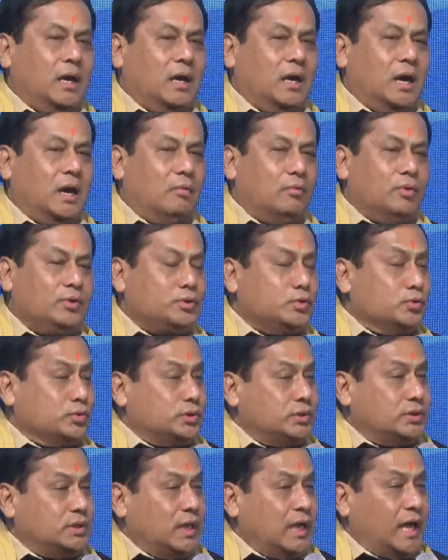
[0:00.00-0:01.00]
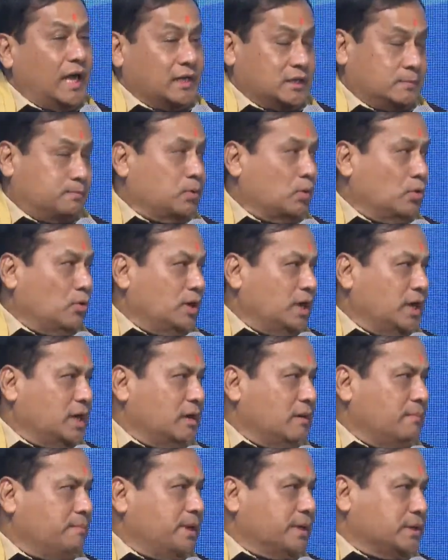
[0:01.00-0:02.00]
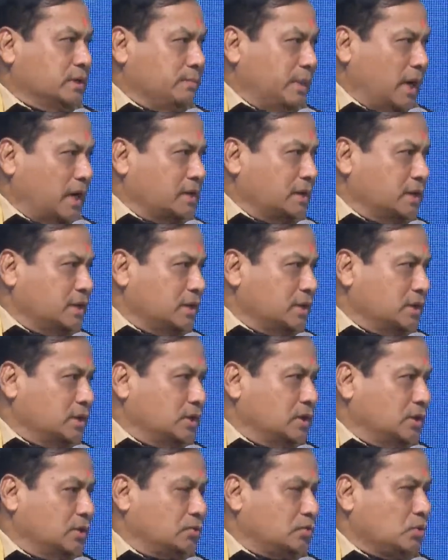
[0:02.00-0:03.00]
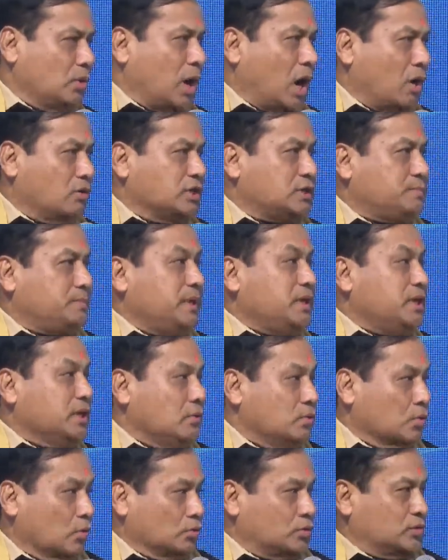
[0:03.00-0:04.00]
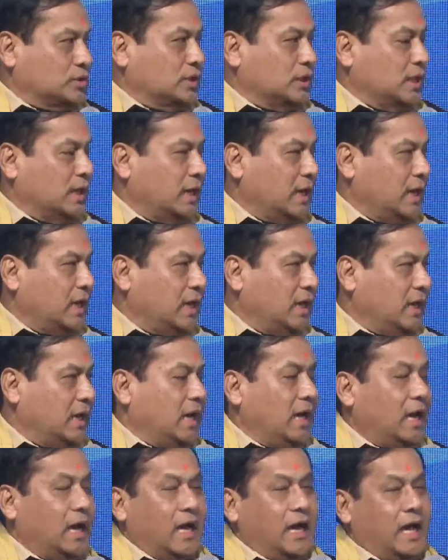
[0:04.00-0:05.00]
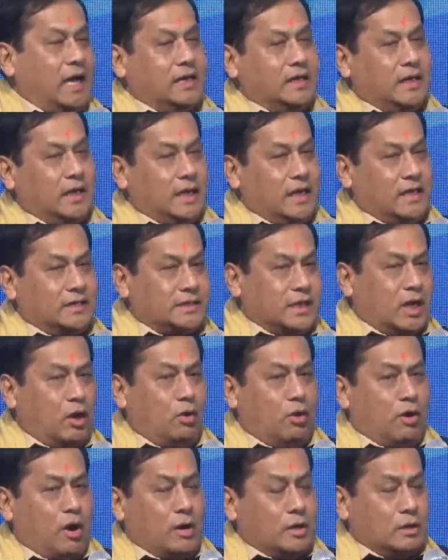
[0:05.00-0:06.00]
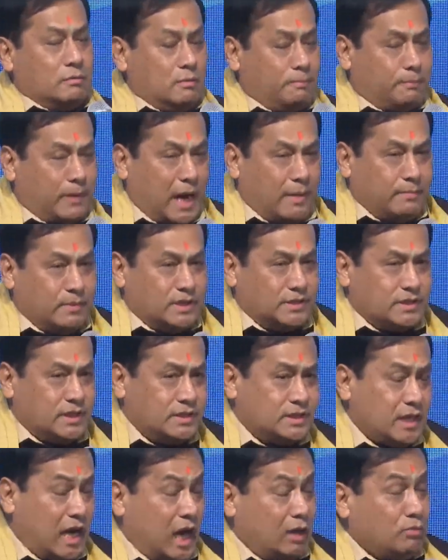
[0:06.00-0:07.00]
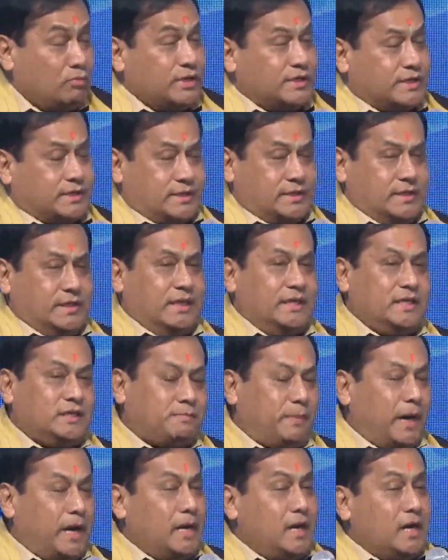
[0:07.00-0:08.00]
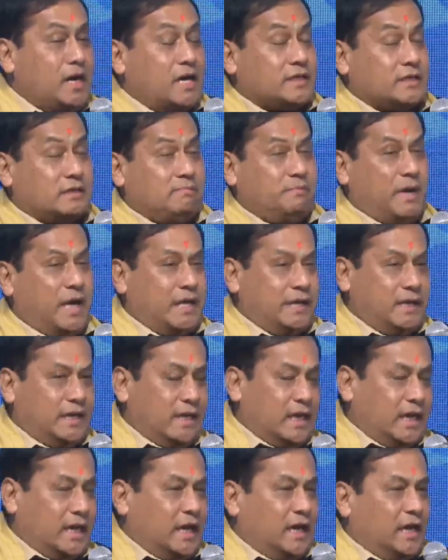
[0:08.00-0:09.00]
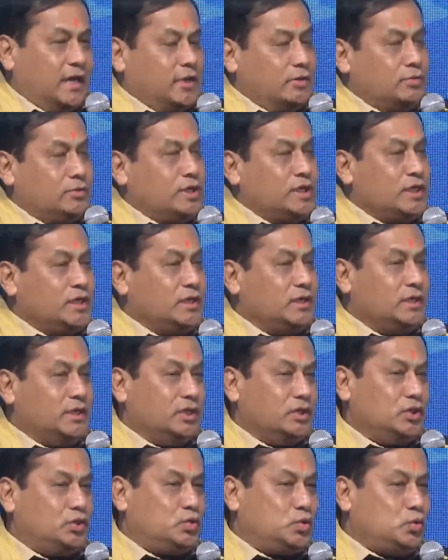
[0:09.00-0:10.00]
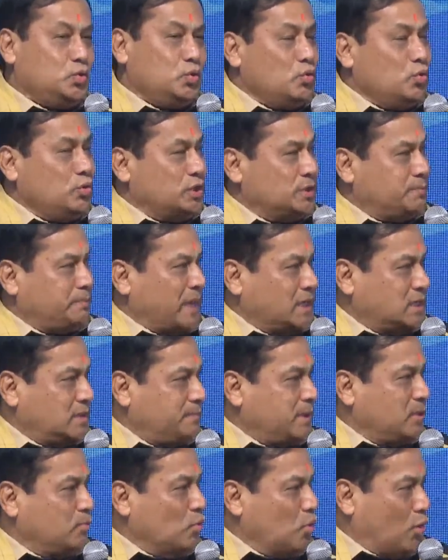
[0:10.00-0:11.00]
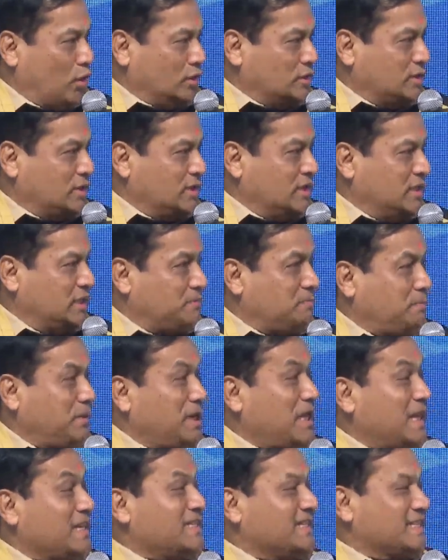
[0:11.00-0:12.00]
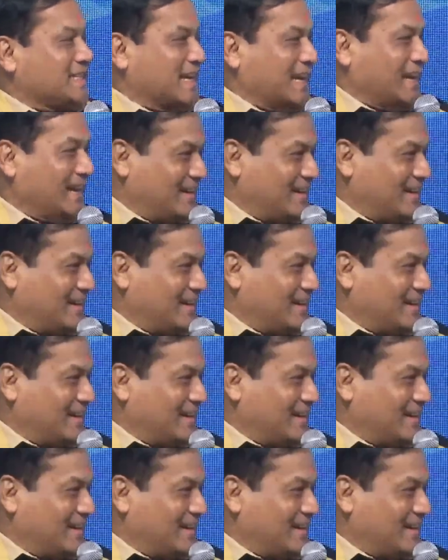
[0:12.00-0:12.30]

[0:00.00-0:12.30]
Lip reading: we could explore in a better manner to our speedy growth. And as our Honorable Prime Minister is always inspiring us by using two specific words, speed and scale.